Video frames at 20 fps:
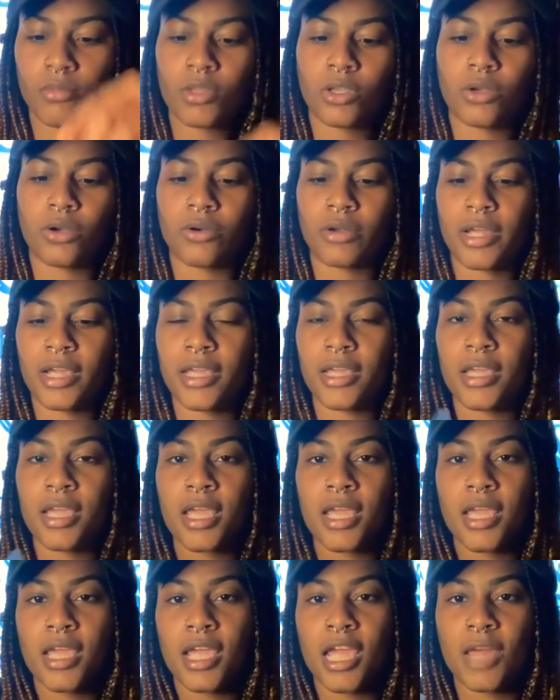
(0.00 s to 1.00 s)
All right.
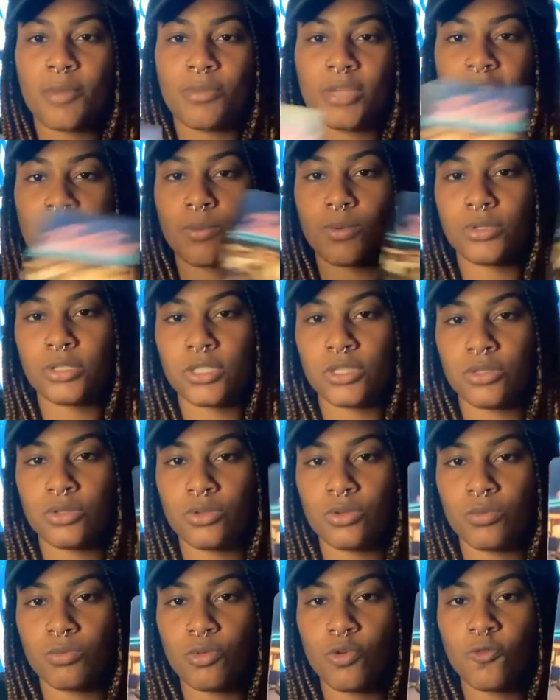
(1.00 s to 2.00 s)
And be able
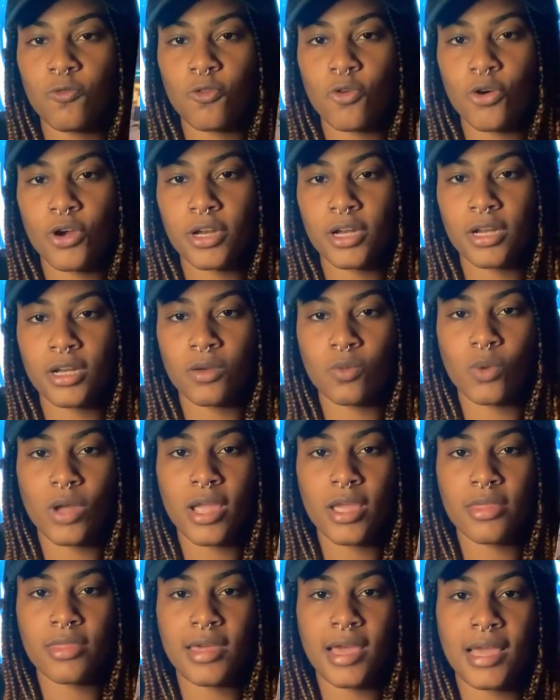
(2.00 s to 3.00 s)
to move forward in a
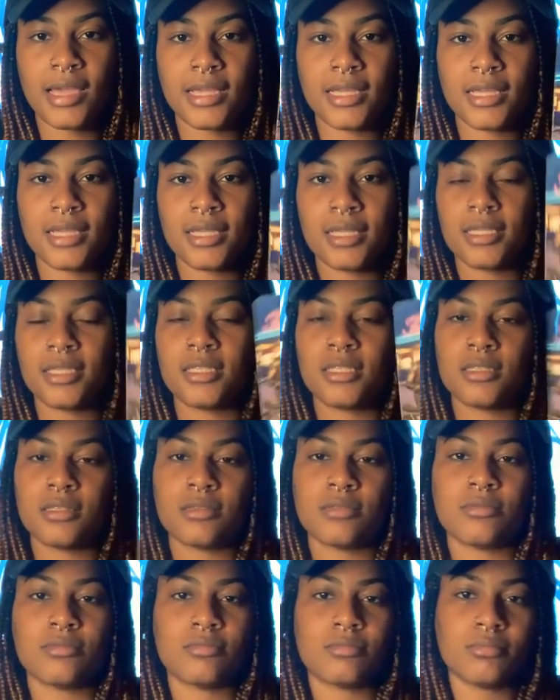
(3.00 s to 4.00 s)
way that is
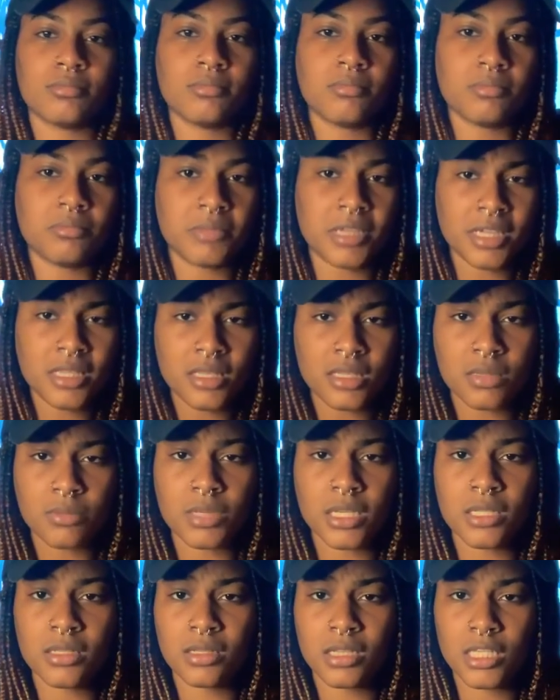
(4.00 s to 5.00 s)

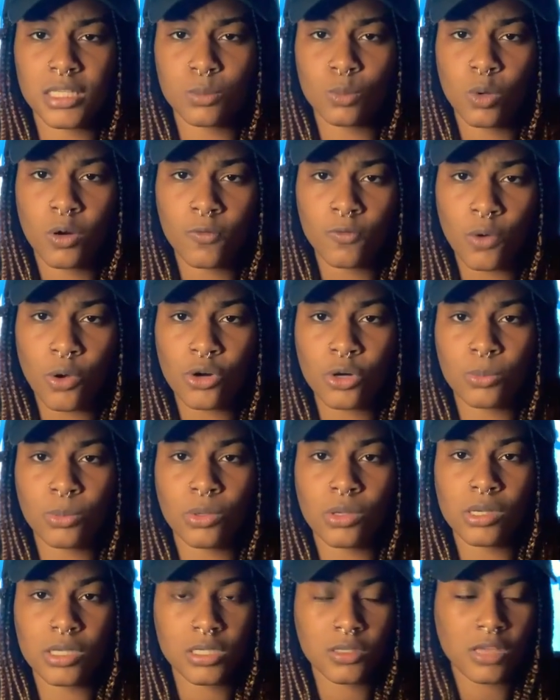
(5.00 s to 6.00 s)
intimate. It's more
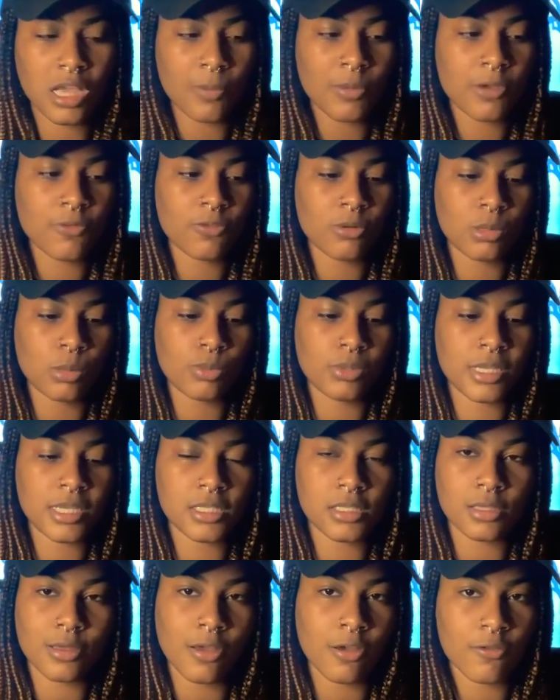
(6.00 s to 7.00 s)
vulnerable. It's coming from a
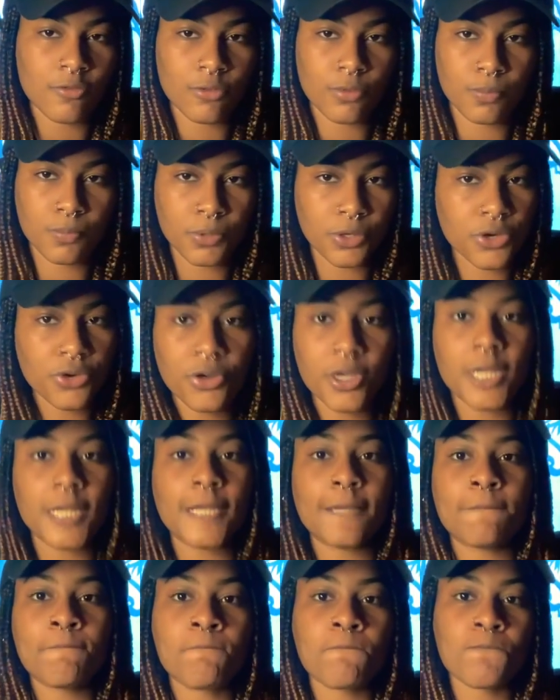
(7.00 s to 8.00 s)
place of
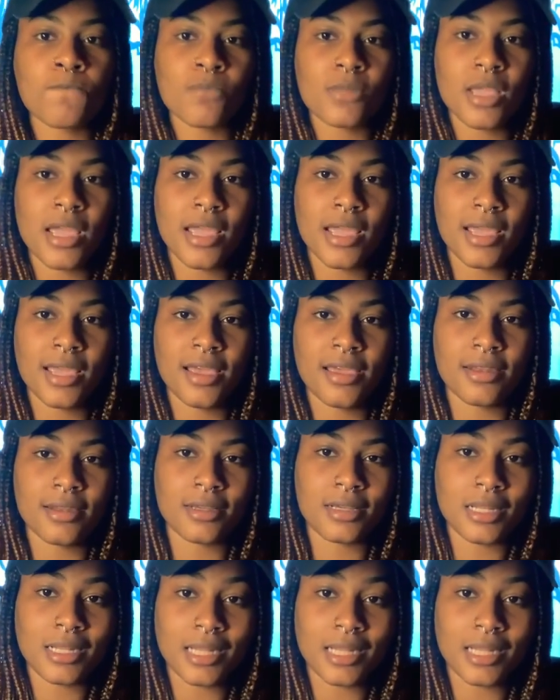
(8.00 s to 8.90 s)
purity and a